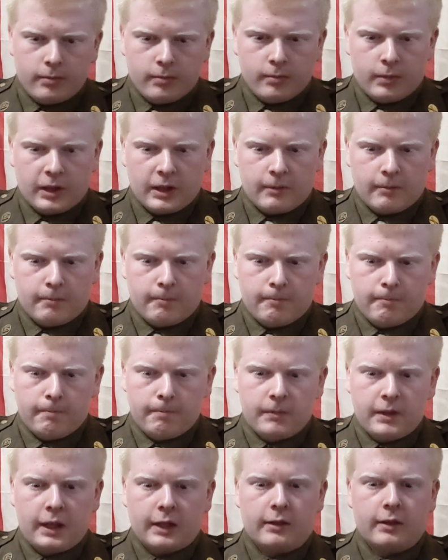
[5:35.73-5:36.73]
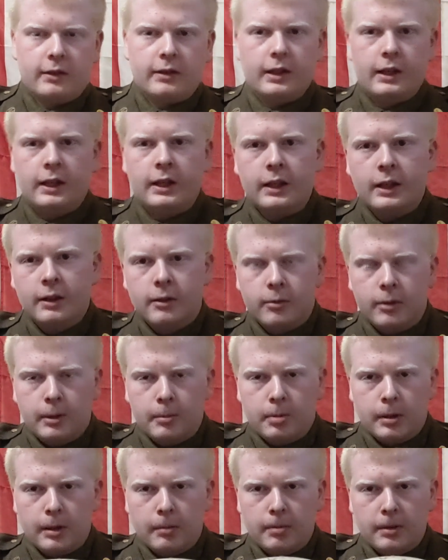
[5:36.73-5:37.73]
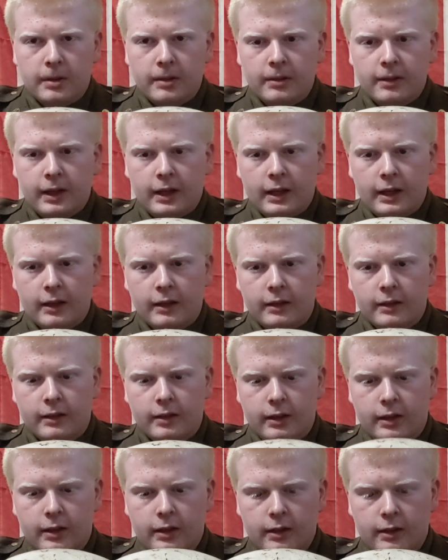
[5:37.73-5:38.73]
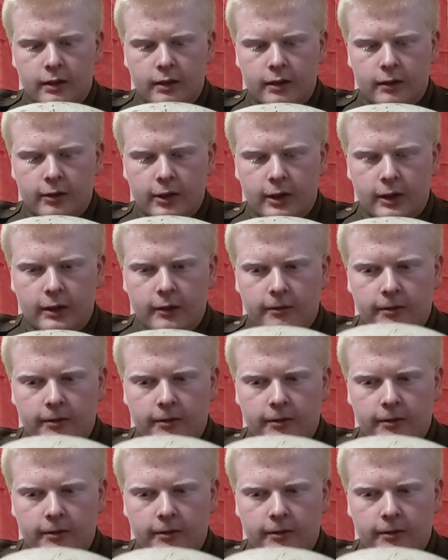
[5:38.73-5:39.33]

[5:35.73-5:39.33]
But as you see, repurposed as civil air